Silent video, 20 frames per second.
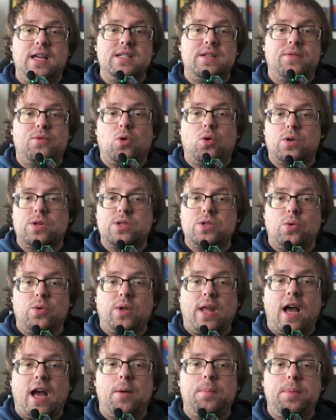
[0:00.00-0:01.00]
is of course
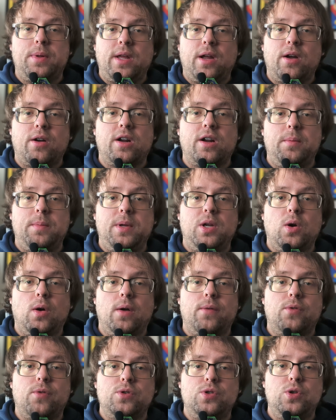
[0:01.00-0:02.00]
sold out, but they are going to be
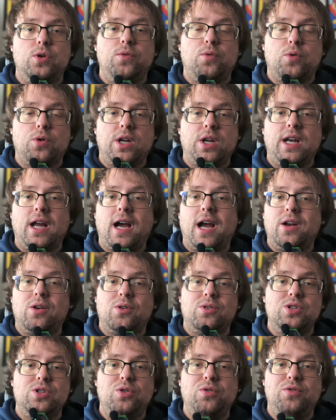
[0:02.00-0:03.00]
going for $249
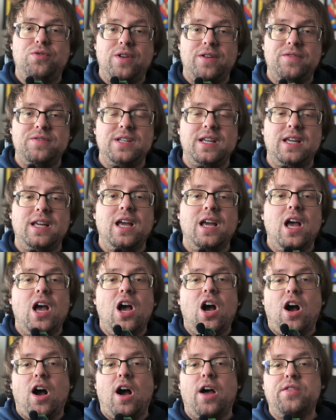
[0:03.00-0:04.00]
or $250
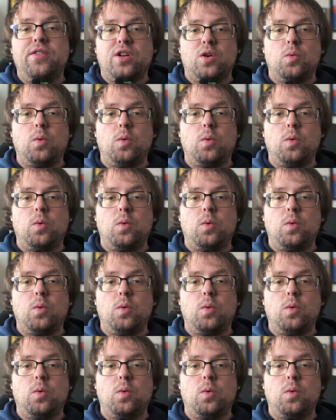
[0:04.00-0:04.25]
on their